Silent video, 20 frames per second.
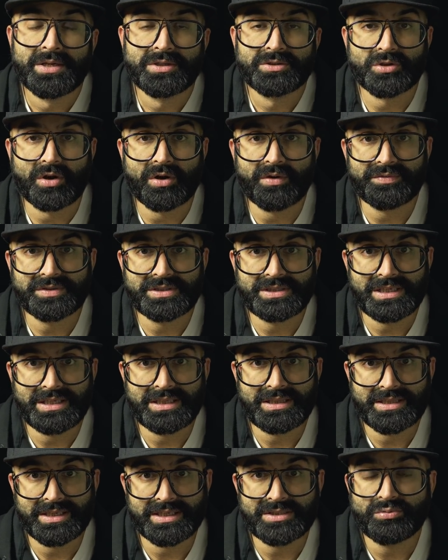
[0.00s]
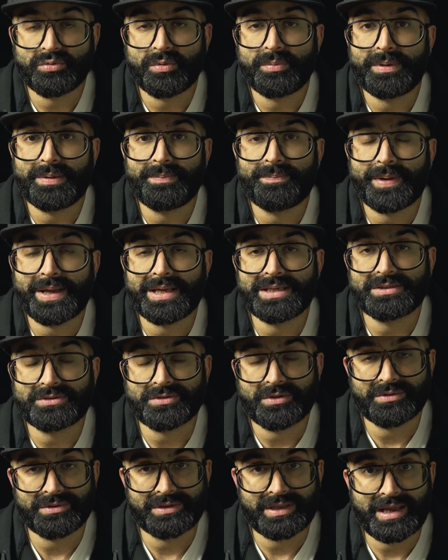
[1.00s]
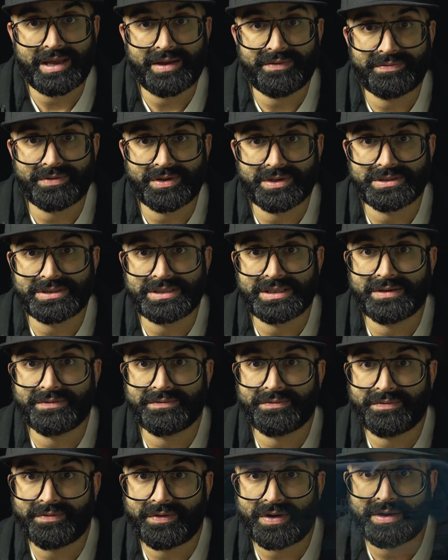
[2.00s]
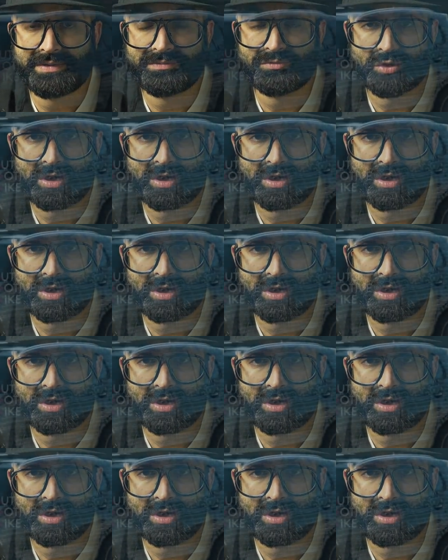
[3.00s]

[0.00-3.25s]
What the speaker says: So obviously this will be based on the F90 M5